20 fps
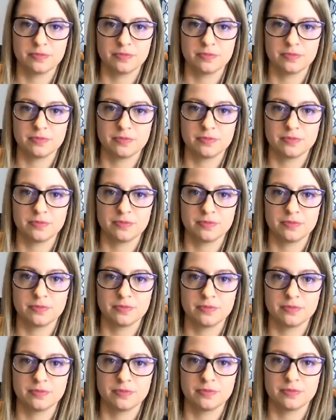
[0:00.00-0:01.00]

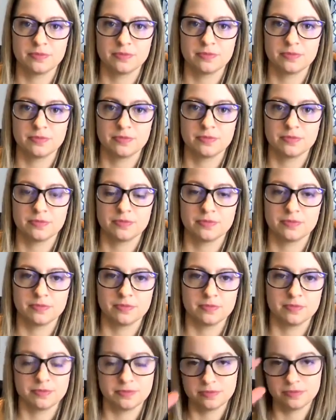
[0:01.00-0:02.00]

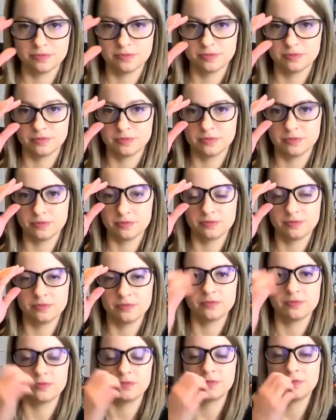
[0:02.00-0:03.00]

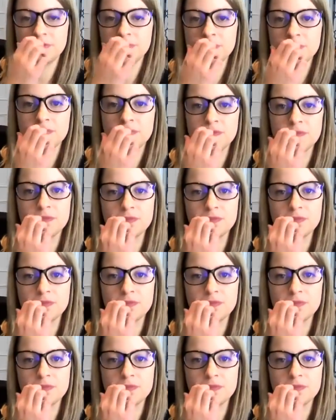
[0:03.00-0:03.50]
The person shown says nothing.